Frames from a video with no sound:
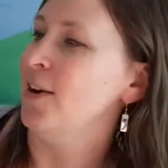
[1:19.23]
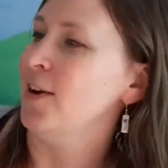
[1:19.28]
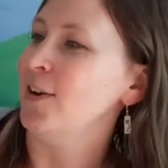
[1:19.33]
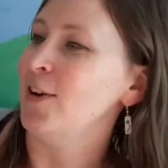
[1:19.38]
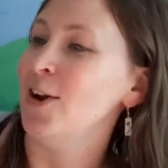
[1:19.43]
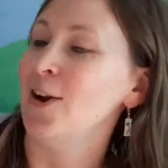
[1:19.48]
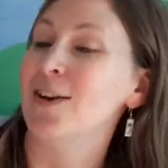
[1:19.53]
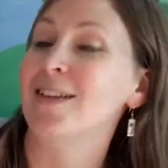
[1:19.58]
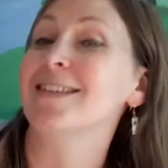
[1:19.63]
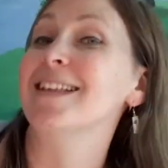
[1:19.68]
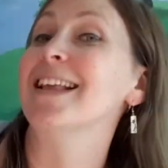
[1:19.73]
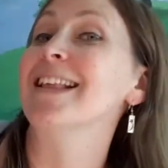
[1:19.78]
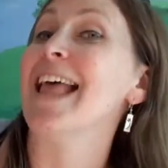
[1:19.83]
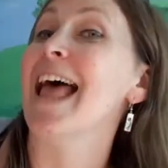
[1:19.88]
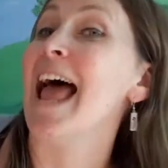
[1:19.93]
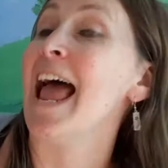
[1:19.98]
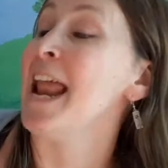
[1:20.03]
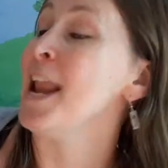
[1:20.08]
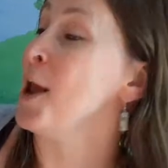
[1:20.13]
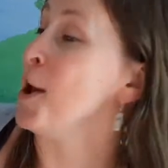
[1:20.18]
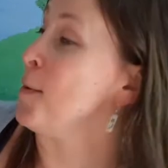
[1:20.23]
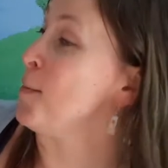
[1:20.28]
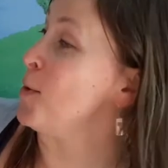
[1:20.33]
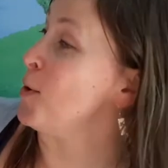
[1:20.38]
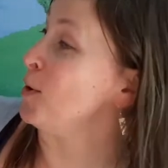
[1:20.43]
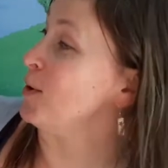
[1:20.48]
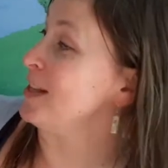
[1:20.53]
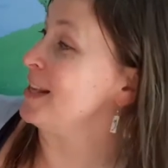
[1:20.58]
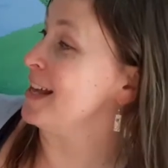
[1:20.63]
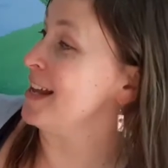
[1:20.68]
Lola says, hello,
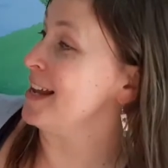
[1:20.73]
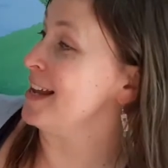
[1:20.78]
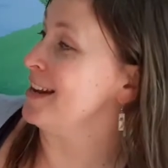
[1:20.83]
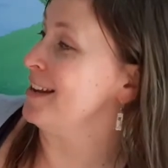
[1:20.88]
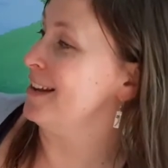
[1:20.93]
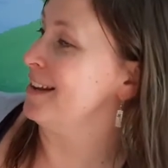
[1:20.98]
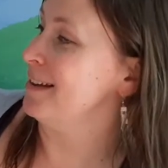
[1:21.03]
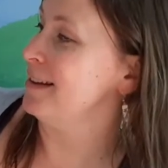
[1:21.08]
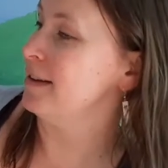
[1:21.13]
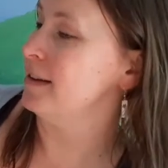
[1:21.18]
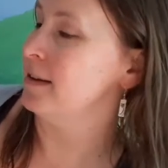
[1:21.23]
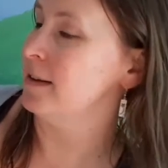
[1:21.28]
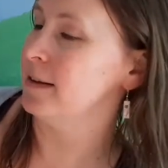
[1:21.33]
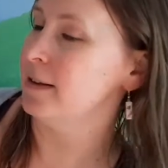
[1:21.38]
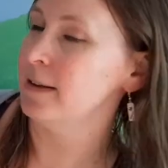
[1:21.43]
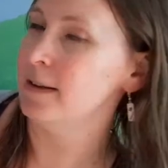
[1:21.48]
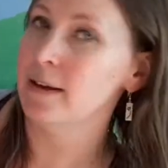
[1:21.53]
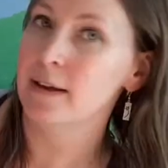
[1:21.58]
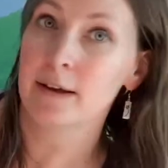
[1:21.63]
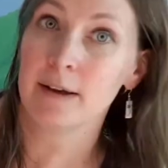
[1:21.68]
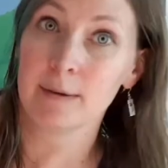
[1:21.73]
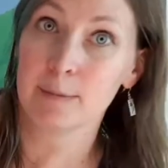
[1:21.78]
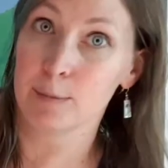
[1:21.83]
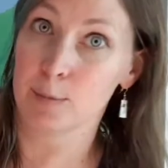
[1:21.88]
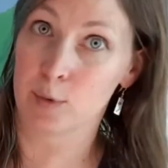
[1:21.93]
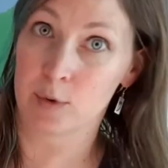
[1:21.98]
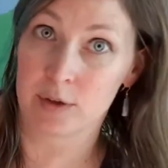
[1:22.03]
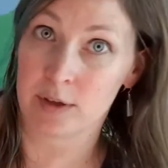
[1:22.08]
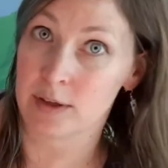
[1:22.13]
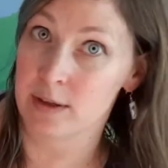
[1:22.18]
Morton.
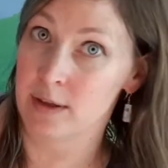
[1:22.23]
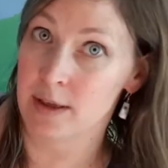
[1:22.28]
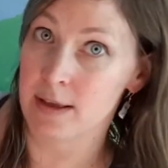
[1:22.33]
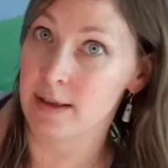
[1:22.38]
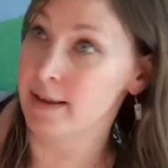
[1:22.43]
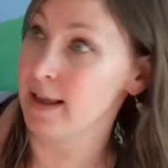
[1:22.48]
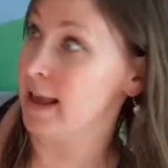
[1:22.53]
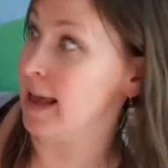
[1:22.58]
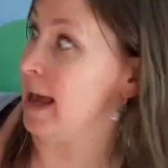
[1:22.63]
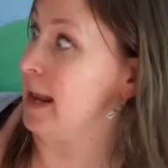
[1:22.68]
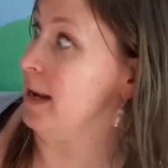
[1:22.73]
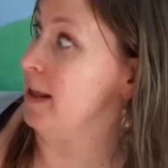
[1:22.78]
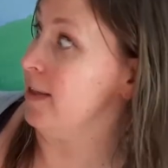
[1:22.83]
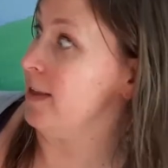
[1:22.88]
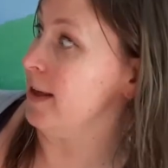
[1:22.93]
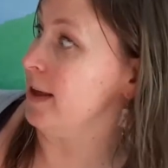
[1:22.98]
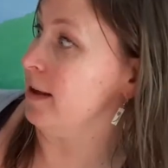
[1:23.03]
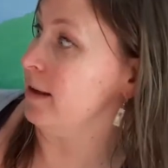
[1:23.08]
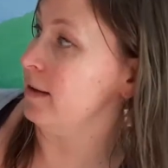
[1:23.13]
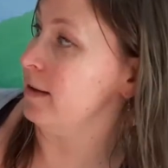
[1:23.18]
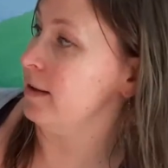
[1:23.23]
Morton doesn't say anything.